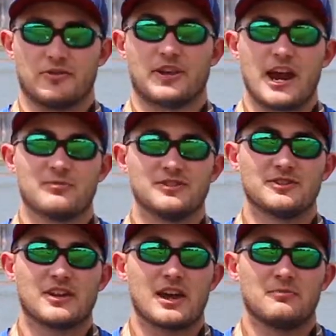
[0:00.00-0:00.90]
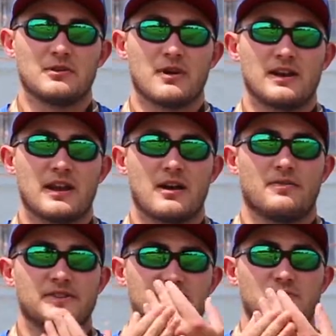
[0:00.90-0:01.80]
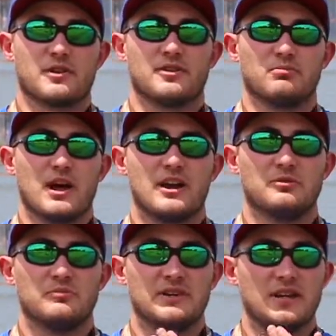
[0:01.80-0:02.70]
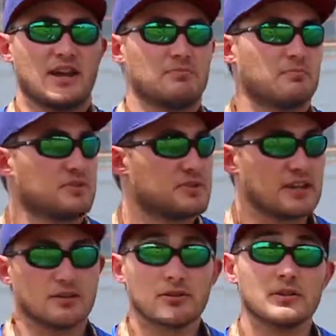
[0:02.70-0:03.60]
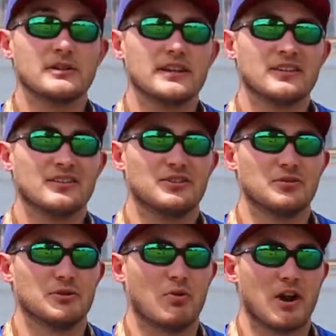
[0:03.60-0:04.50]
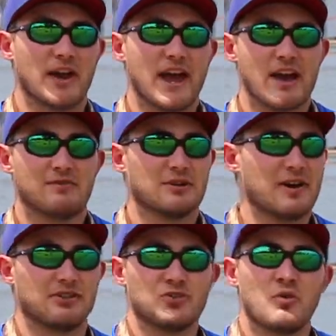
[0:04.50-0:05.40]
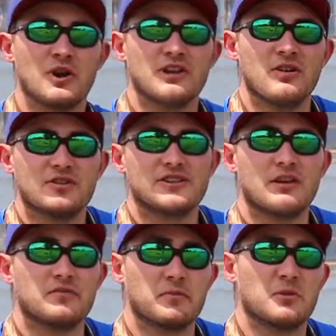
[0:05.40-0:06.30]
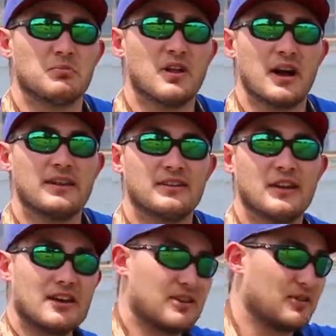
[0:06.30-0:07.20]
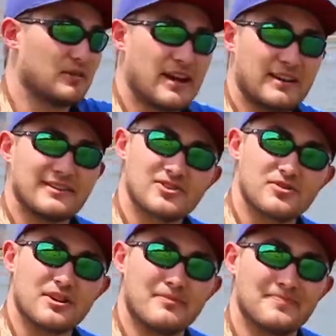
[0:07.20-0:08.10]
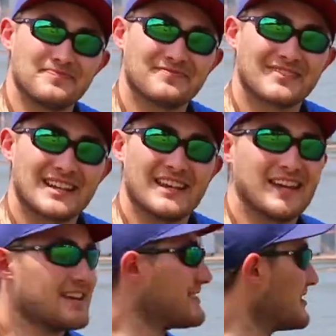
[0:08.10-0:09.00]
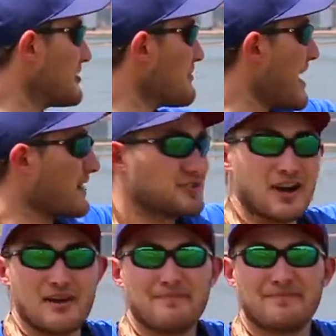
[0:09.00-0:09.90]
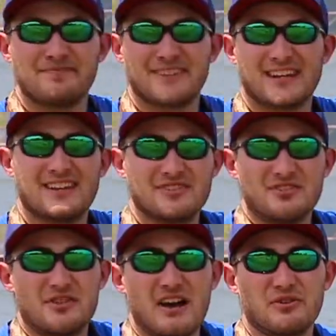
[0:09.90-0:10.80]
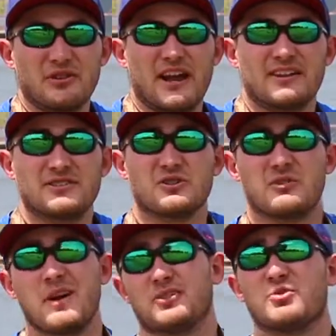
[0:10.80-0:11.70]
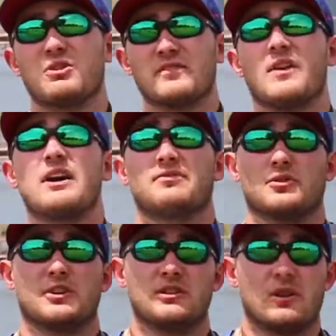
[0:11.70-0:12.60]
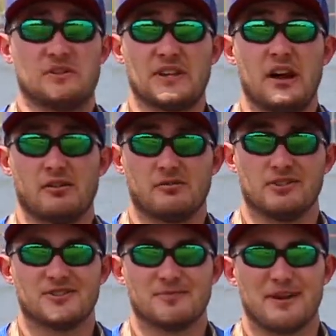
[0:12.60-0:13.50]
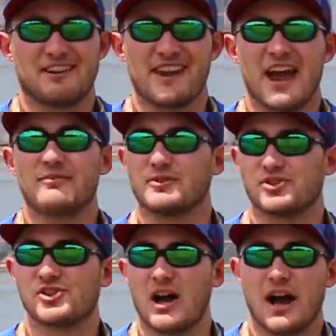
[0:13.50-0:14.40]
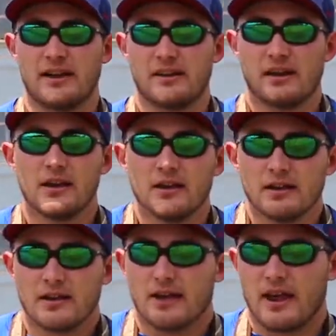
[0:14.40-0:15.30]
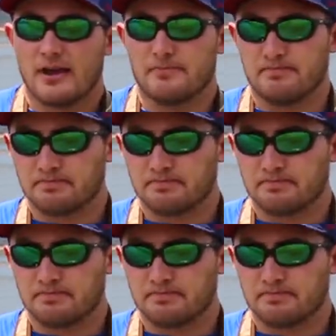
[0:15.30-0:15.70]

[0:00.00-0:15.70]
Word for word: the camera's looking at me right now, this is where the blind would be, and particularly you would wanna have it about 20 yards out from the blind, your landing strip to your backdrop. So you have your landing zone about 25, 30 yards out, which is about an average shot. And